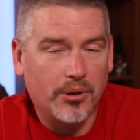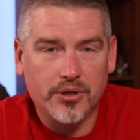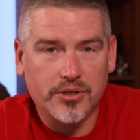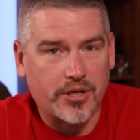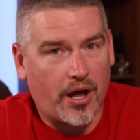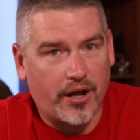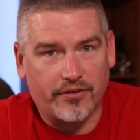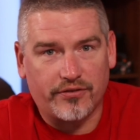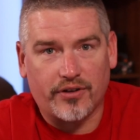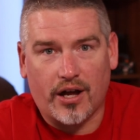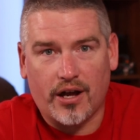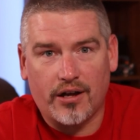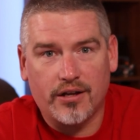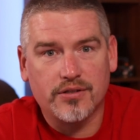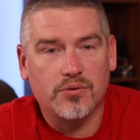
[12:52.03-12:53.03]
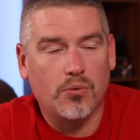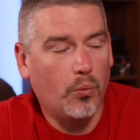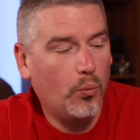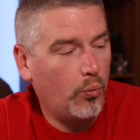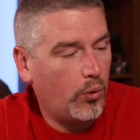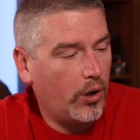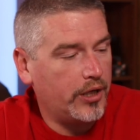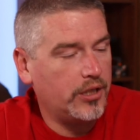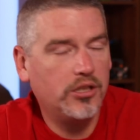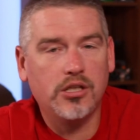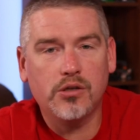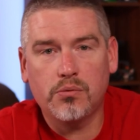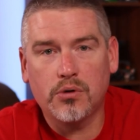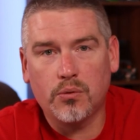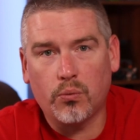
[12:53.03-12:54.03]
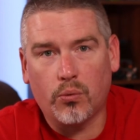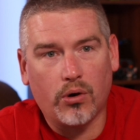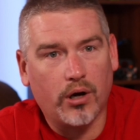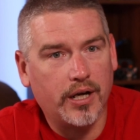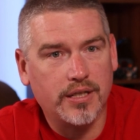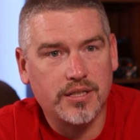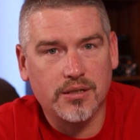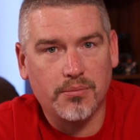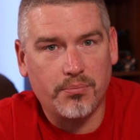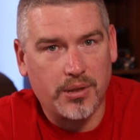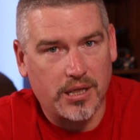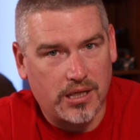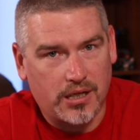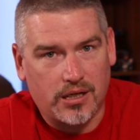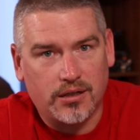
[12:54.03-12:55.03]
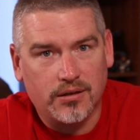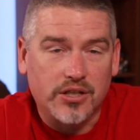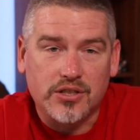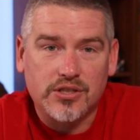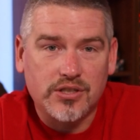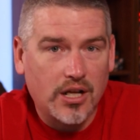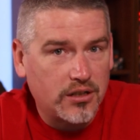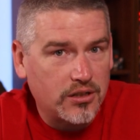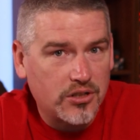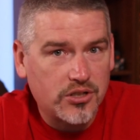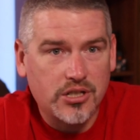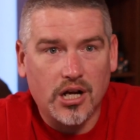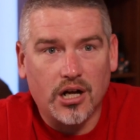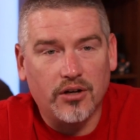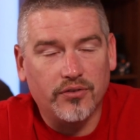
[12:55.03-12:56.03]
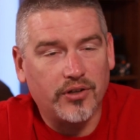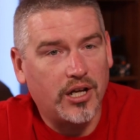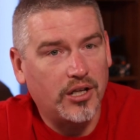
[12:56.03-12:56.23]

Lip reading: personifies what you would want it to be to sit on a shelf